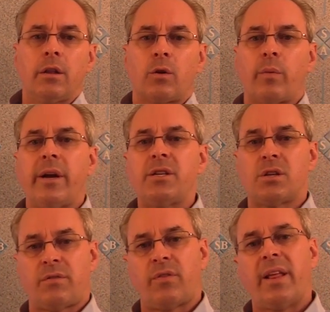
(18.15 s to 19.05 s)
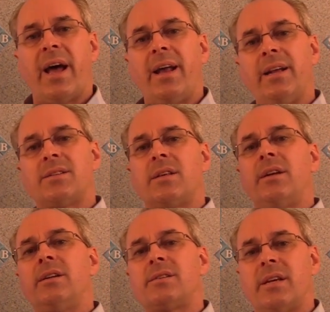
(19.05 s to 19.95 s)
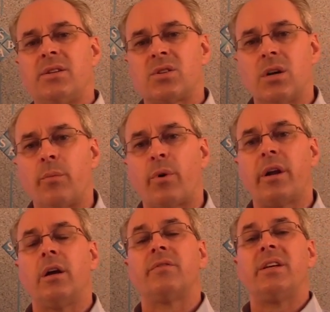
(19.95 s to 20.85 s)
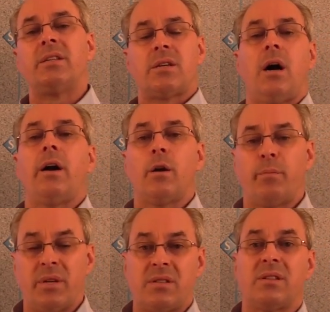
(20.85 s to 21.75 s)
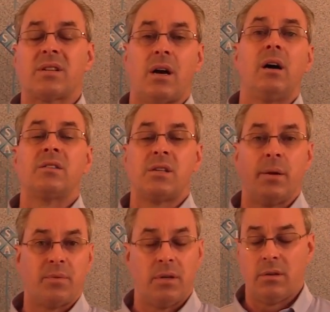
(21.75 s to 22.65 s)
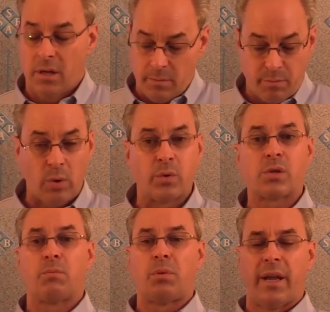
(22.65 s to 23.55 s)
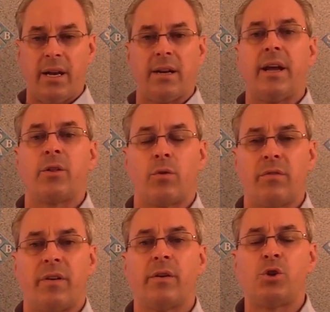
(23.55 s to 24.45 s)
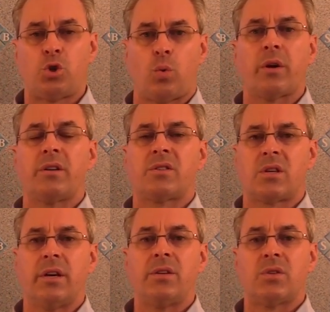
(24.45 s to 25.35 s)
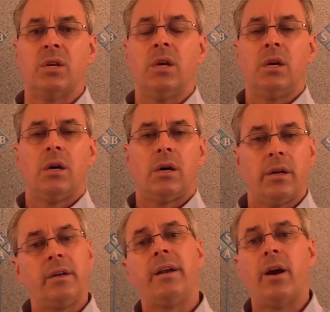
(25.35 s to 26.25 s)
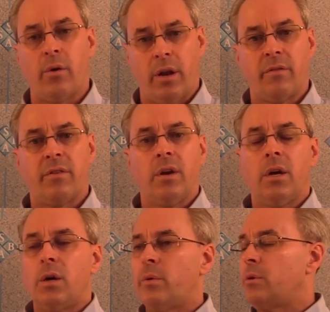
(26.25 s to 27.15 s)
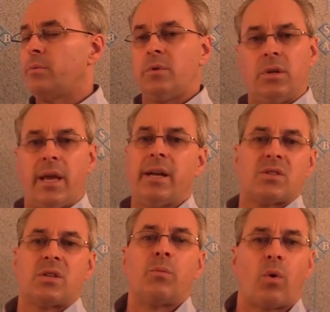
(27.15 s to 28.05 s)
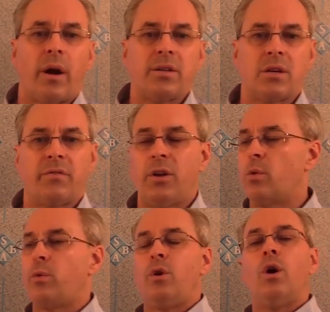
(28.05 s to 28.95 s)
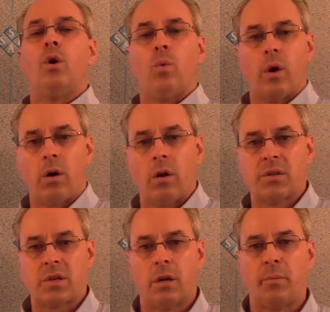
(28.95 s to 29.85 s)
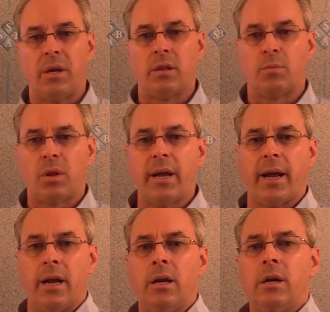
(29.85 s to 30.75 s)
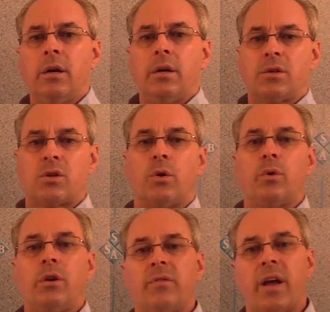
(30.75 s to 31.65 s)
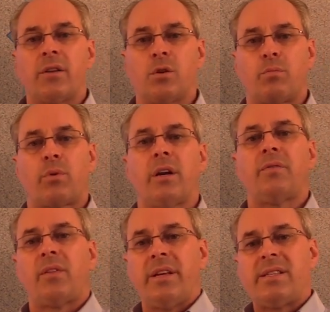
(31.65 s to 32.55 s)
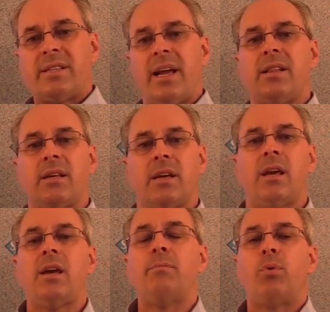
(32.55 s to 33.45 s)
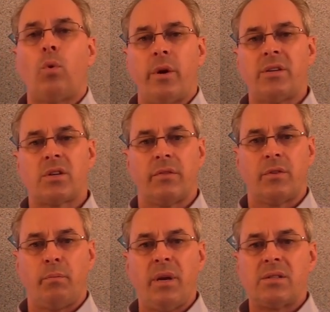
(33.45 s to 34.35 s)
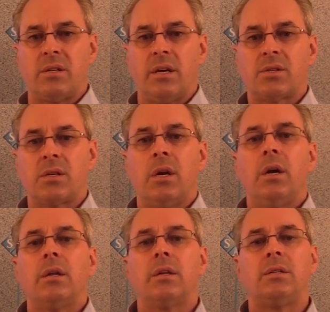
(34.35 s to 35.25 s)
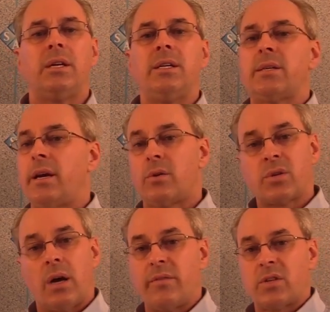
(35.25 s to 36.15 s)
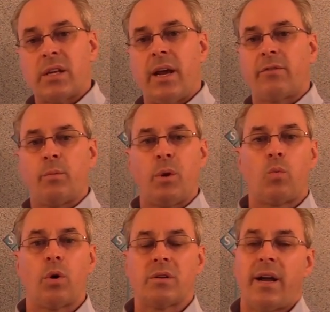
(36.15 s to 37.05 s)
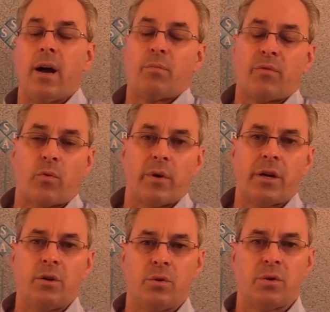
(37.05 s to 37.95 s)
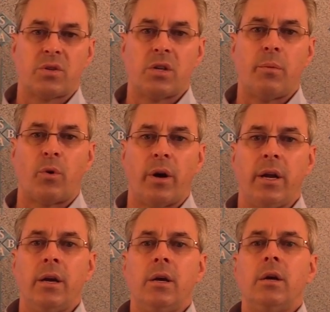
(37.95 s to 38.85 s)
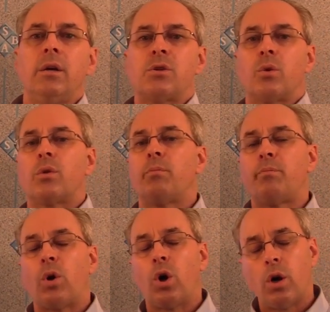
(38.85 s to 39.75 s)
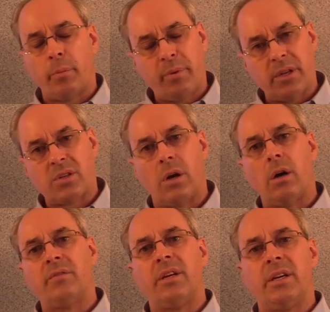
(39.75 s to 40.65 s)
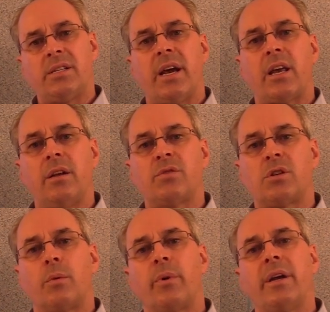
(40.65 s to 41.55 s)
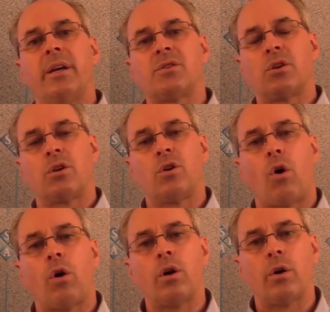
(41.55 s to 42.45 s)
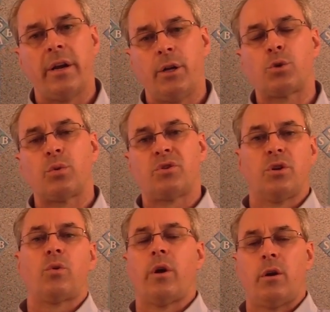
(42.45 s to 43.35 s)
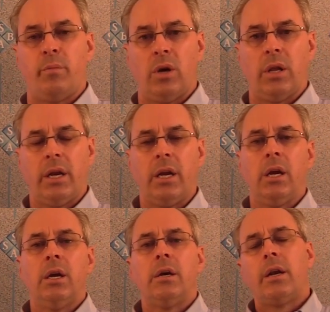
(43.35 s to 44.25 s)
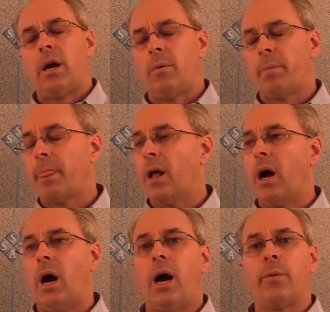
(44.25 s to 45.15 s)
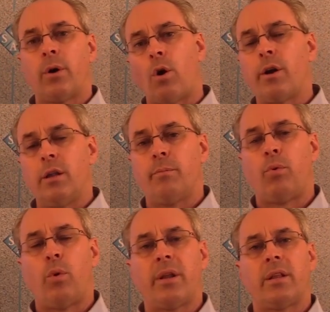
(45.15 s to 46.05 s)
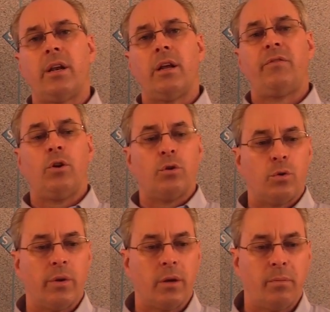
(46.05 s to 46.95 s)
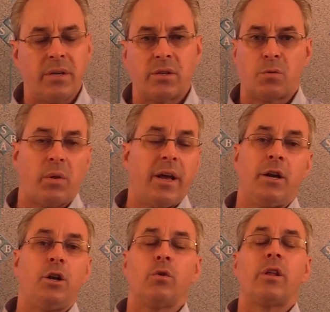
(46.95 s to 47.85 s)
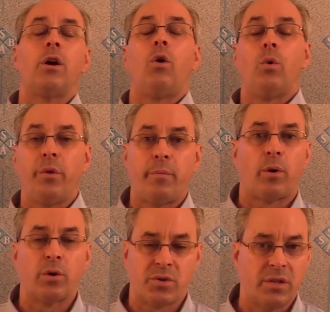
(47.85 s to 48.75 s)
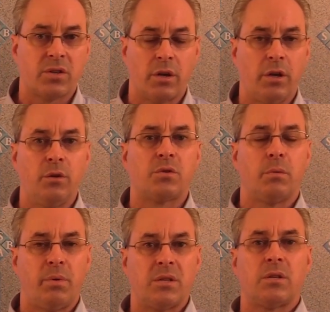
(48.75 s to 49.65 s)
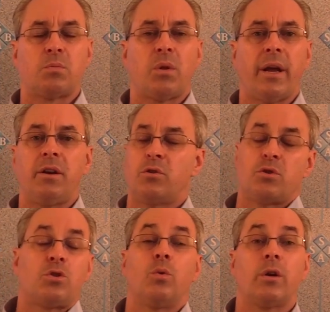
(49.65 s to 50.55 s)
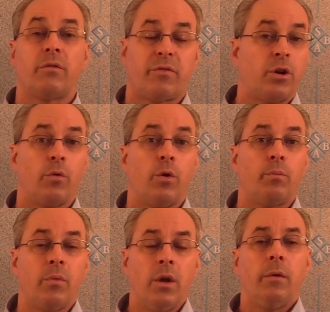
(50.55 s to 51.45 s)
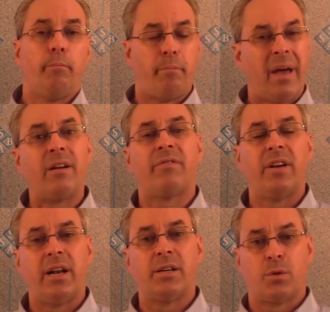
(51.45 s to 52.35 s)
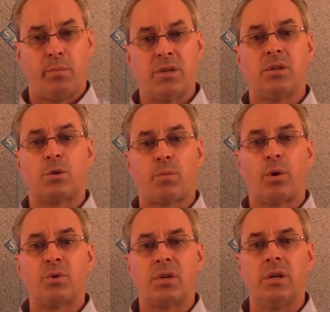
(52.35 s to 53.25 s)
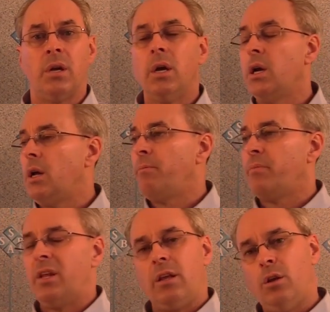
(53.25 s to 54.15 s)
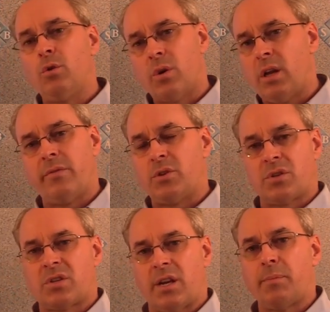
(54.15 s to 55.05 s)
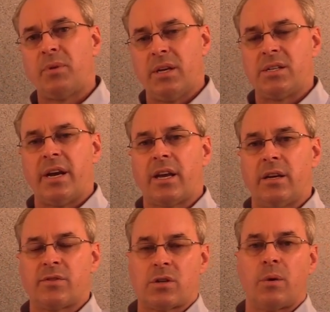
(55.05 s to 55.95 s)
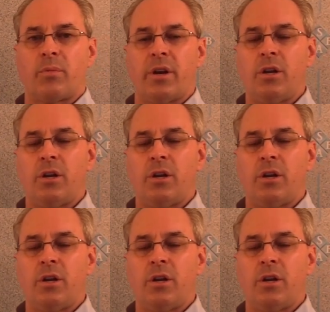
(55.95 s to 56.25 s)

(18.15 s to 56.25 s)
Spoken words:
The reason for that is that it is a summary of the entire business concept and it pulls the plan together in a very short, concise narrative. Well, you can't summarize it if you don't know what all is going to be in the plan. So you've got to briefly state the key points of the business. The details obviously have to be worked out before you can do the summary. So the purpose of the executive summary is to garner interest and credibility. Now, I would argue the point that if you're doing a business plan and you're the only person that's going to use the business plan, you're just doing it for your own benefit as a business person, you could even just skip the executive summary.